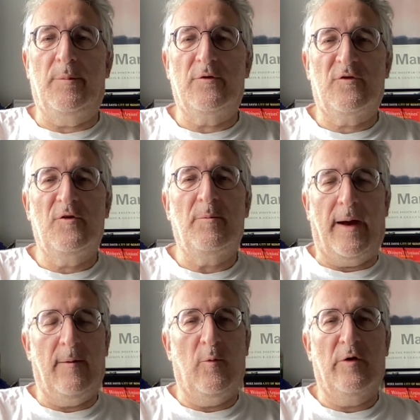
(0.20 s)
Booktube
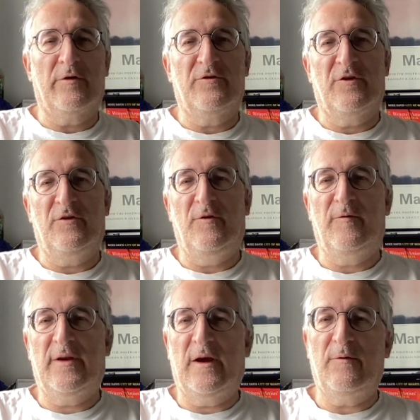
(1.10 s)
and welcome to a new
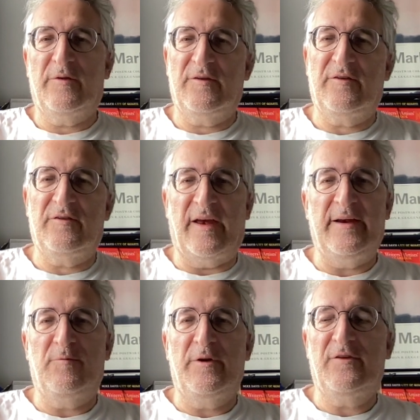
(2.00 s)
video. This is
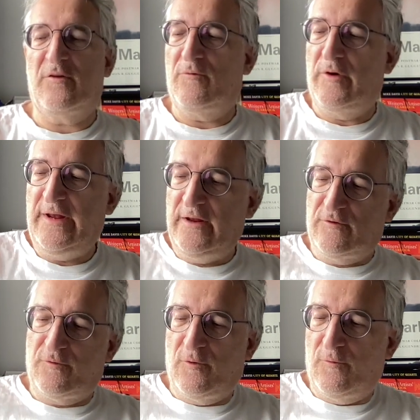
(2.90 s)
a recent
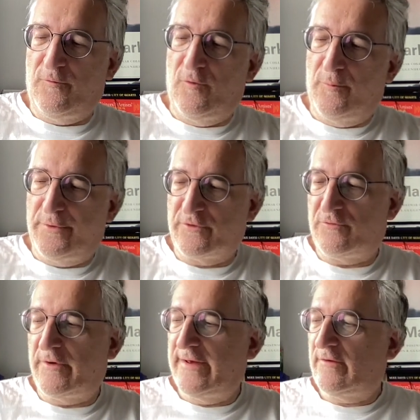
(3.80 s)
reads for four books
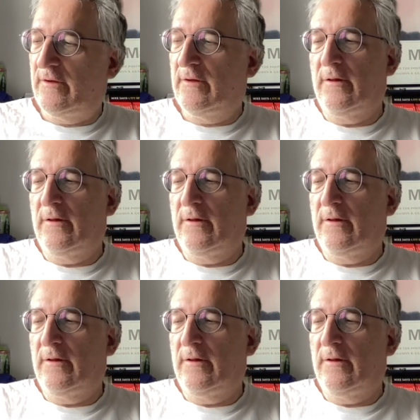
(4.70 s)
read.